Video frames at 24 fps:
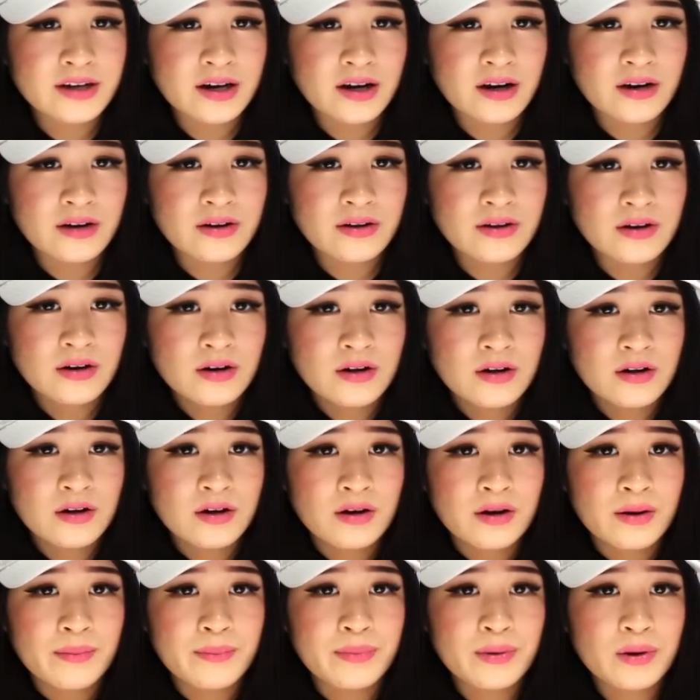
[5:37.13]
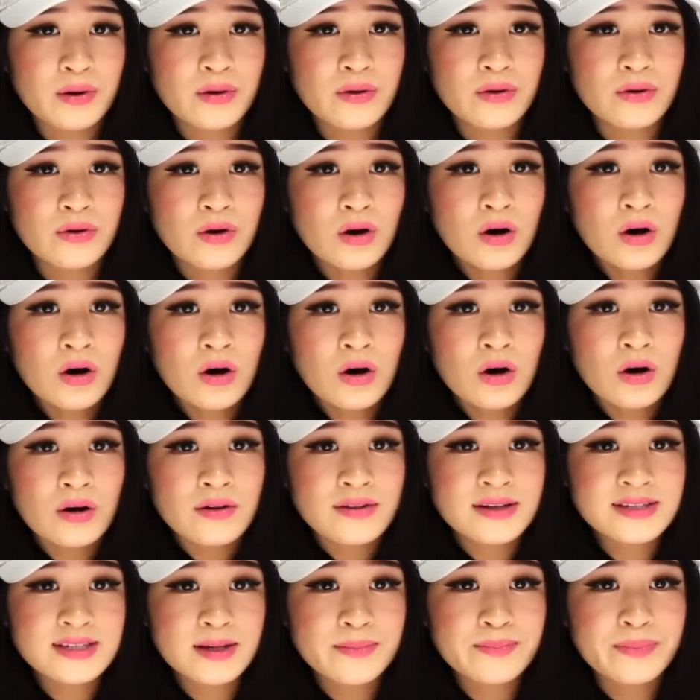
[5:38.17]
you go. Blue.
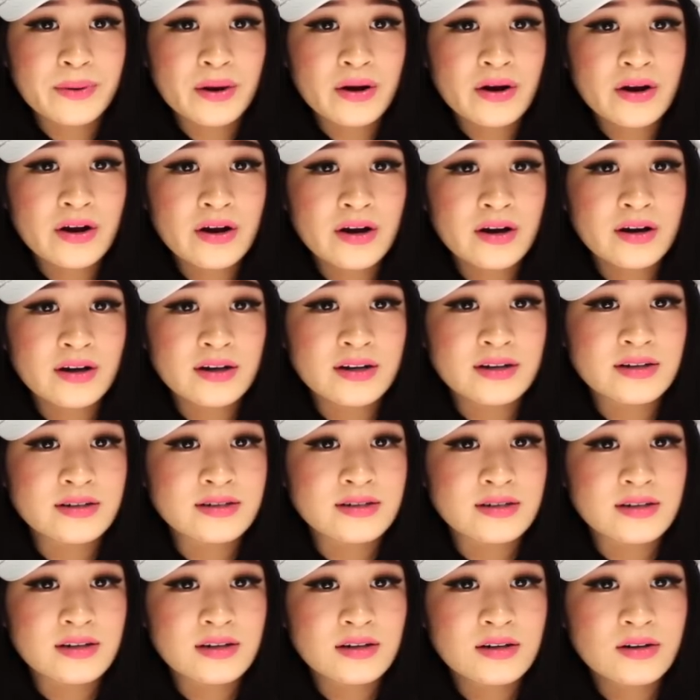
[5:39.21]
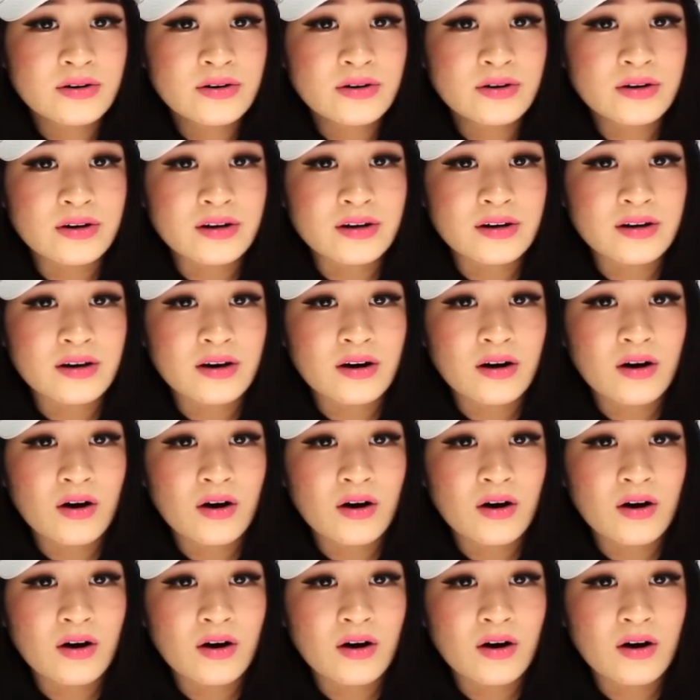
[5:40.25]
There's a bird. Look.